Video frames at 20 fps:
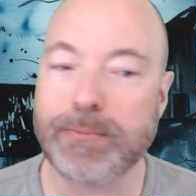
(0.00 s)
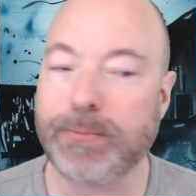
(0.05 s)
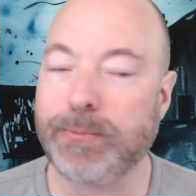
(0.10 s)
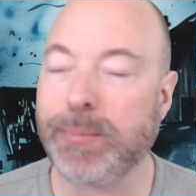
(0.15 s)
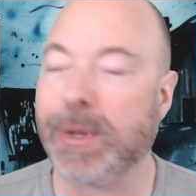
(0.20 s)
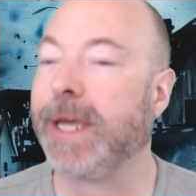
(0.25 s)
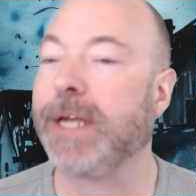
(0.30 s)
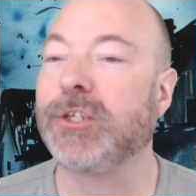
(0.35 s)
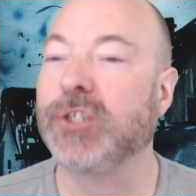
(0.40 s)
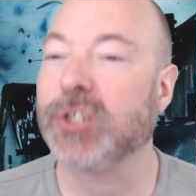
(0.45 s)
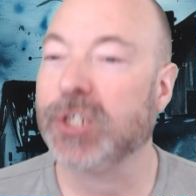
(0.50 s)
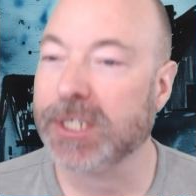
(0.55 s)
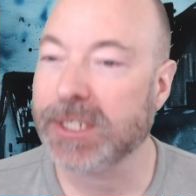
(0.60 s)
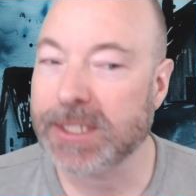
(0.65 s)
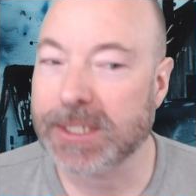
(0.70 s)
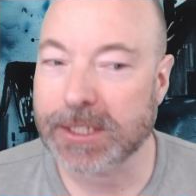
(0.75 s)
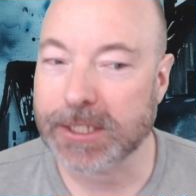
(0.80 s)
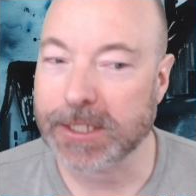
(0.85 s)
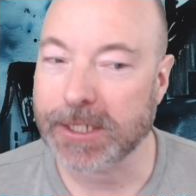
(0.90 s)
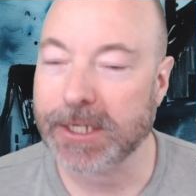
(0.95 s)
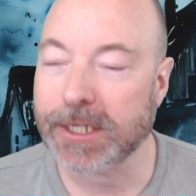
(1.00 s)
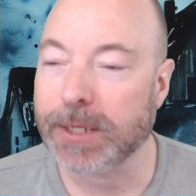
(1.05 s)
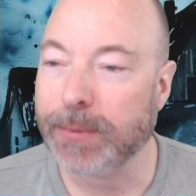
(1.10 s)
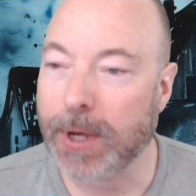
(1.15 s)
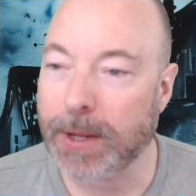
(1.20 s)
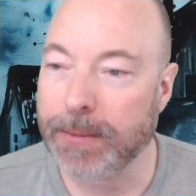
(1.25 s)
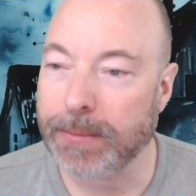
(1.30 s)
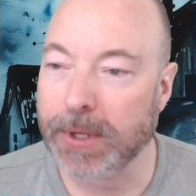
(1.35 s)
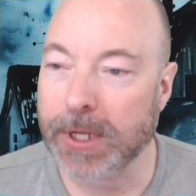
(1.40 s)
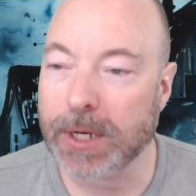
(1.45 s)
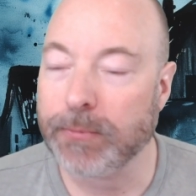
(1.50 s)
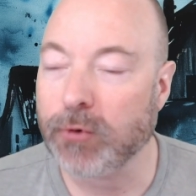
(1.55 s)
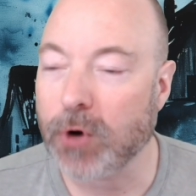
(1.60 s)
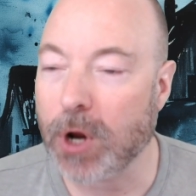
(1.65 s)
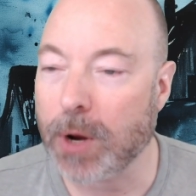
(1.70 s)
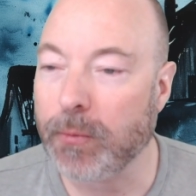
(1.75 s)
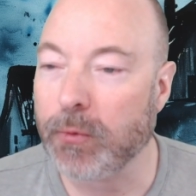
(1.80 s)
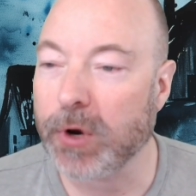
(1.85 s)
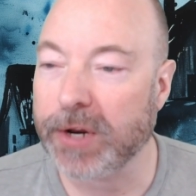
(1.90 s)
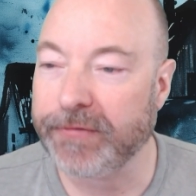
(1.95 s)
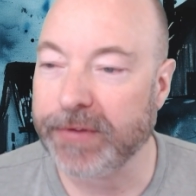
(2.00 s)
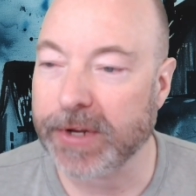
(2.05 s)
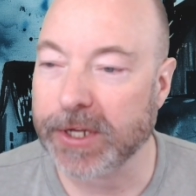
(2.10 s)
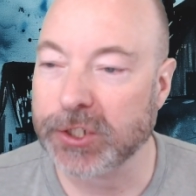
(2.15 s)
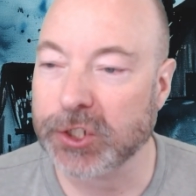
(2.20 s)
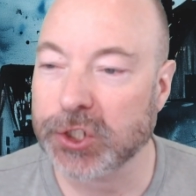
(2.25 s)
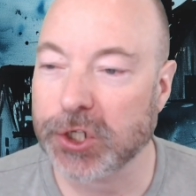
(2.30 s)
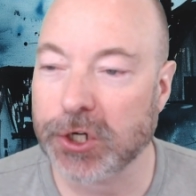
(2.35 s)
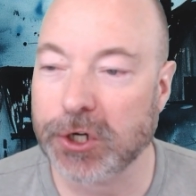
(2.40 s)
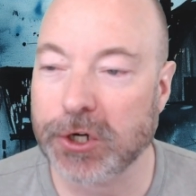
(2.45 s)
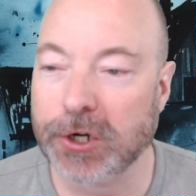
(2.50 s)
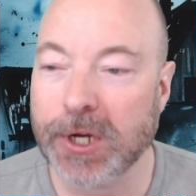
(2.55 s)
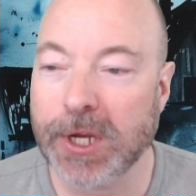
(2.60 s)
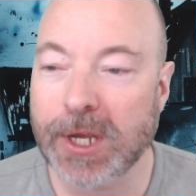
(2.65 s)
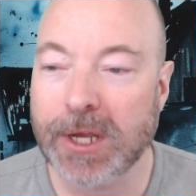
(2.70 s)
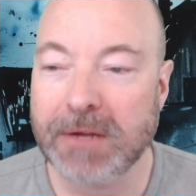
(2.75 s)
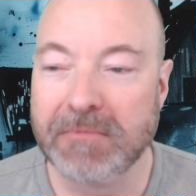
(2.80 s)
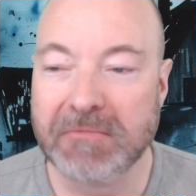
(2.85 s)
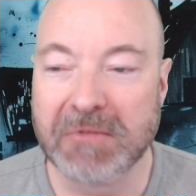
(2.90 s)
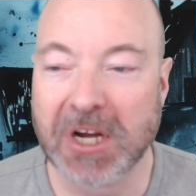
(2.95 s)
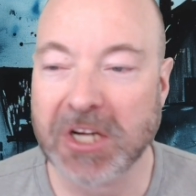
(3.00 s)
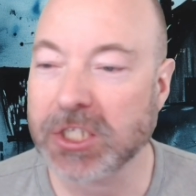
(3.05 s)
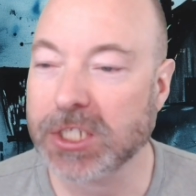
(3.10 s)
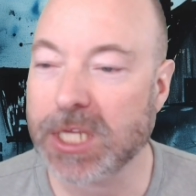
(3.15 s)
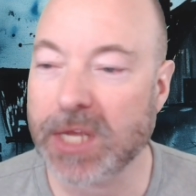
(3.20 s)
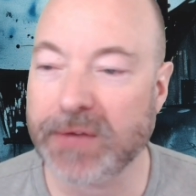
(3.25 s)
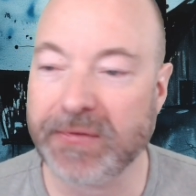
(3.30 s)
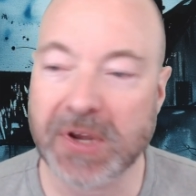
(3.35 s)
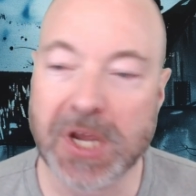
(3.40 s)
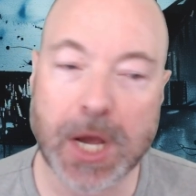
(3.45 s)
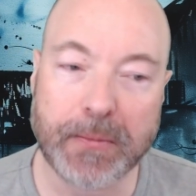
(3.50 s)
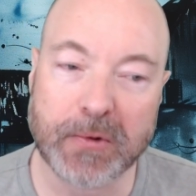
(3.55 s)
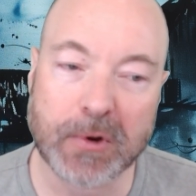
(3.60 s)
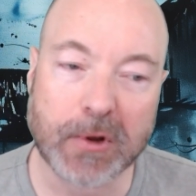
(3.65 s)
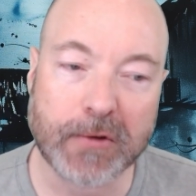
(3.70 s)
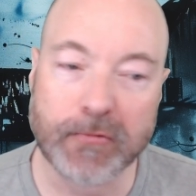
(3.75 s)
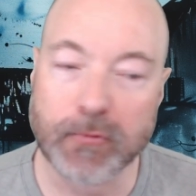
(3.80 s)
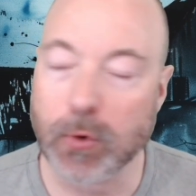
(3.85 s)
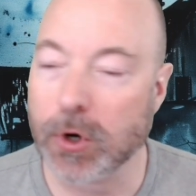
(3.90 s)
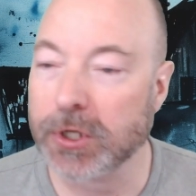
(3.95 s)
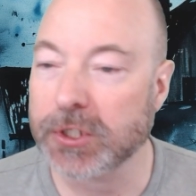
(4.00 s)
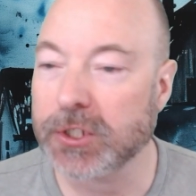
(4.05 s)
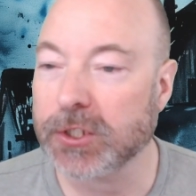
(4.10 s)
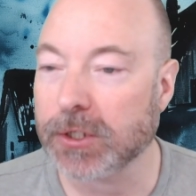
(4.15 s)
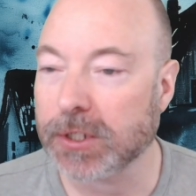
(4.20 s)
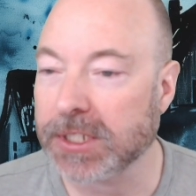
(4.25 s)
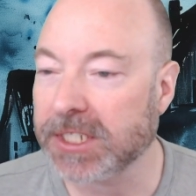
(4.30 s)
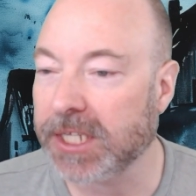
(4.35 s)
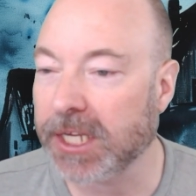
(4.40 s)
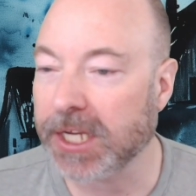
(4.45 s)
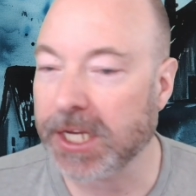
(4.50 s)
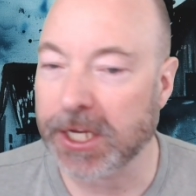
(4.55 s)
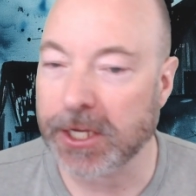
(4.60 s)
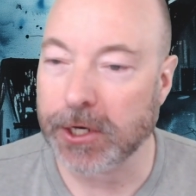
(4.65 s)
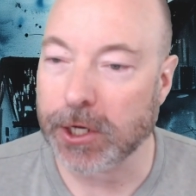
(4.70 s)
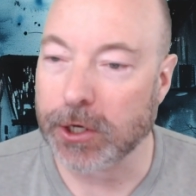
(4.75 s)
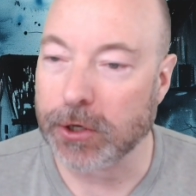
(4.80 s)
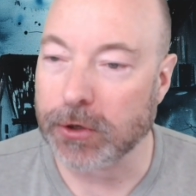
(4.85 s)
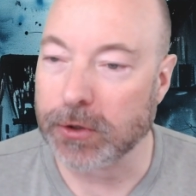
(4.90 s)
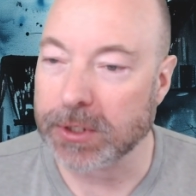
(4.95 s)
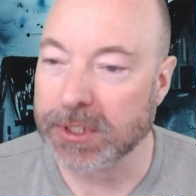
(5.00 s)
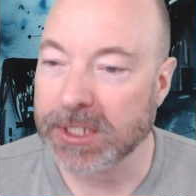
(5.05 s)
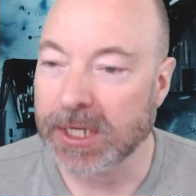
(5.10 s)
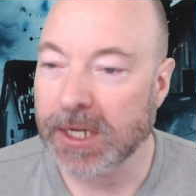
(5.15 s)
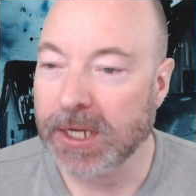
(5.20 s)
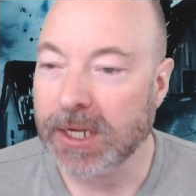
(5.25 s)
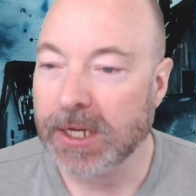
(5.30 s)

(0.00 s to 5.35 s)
pages in a proper adventure. I just have a couple of words on a sticky note.